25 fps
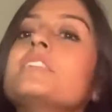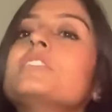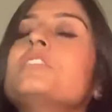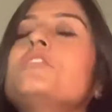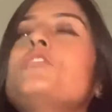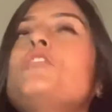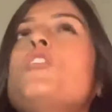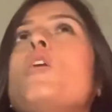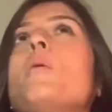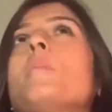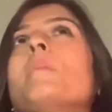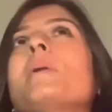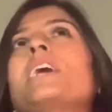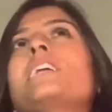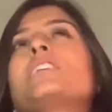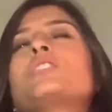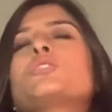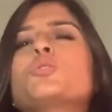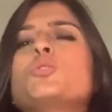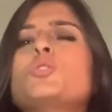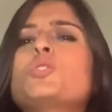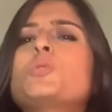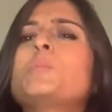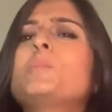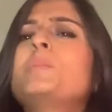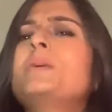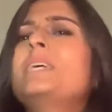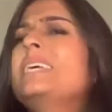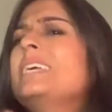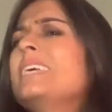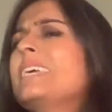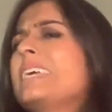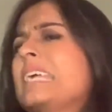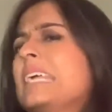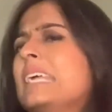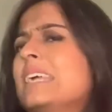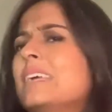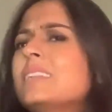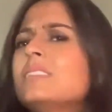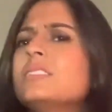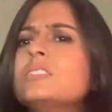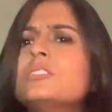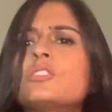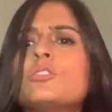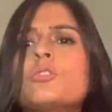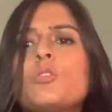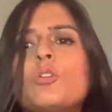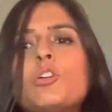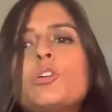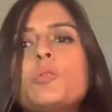format could be in
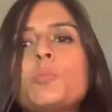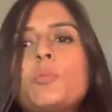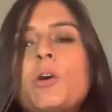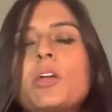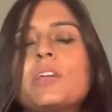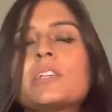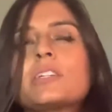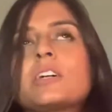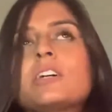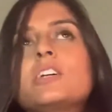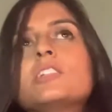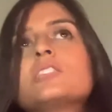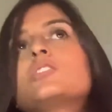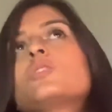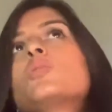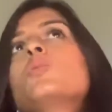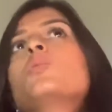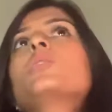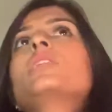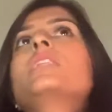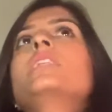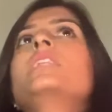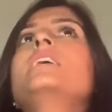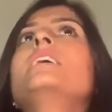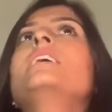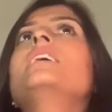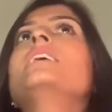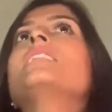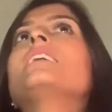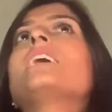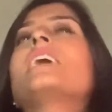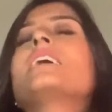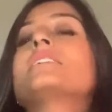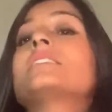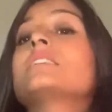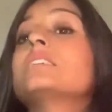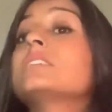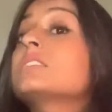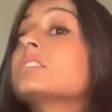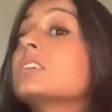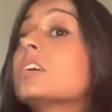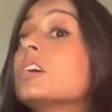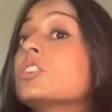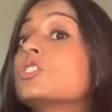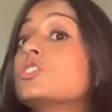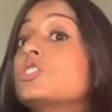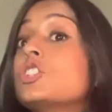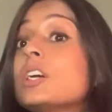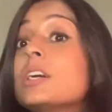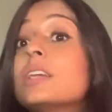solo podcast only, that is
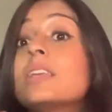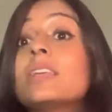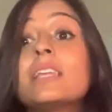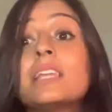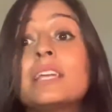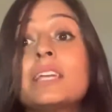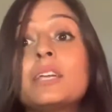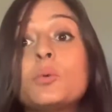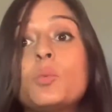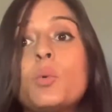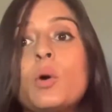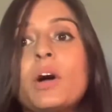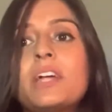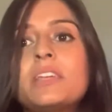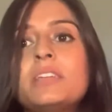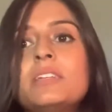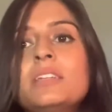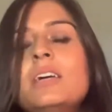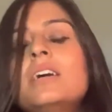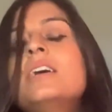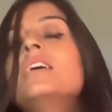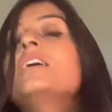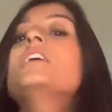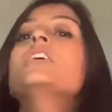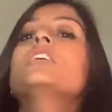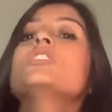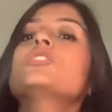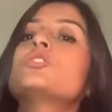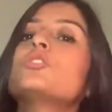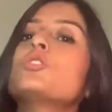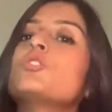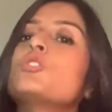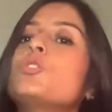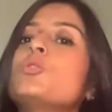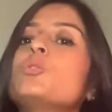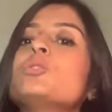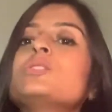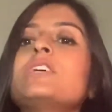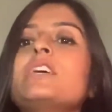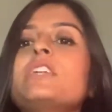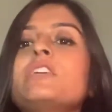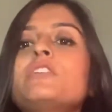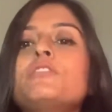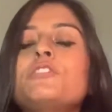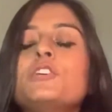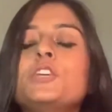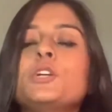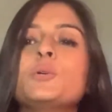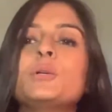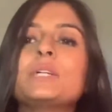a journaling one. So those are a
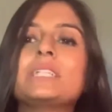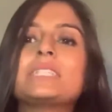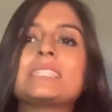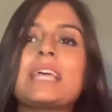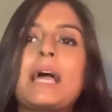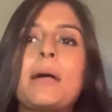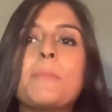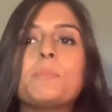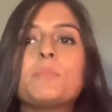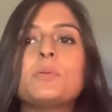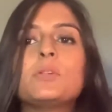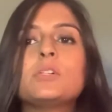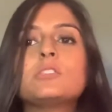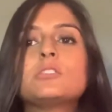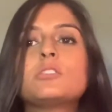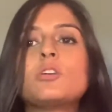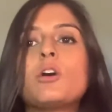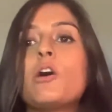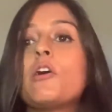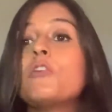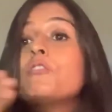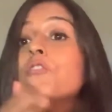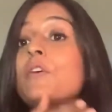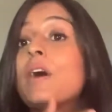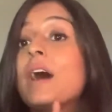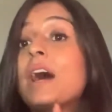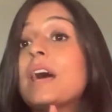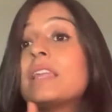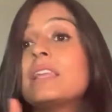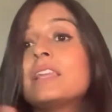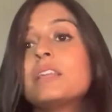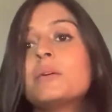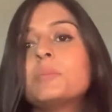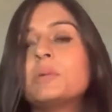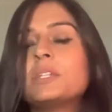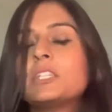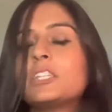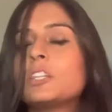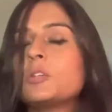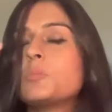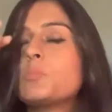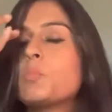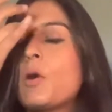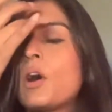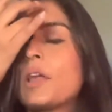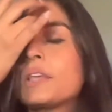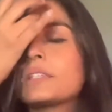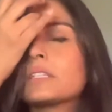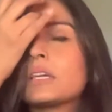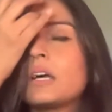few examples of unlimited
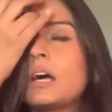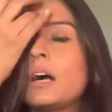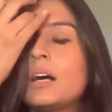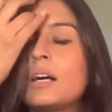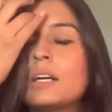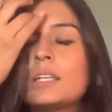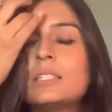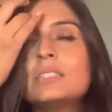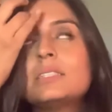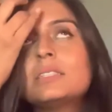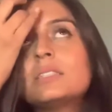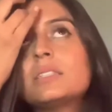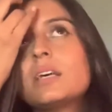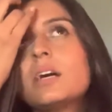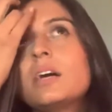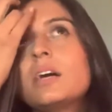podcasts.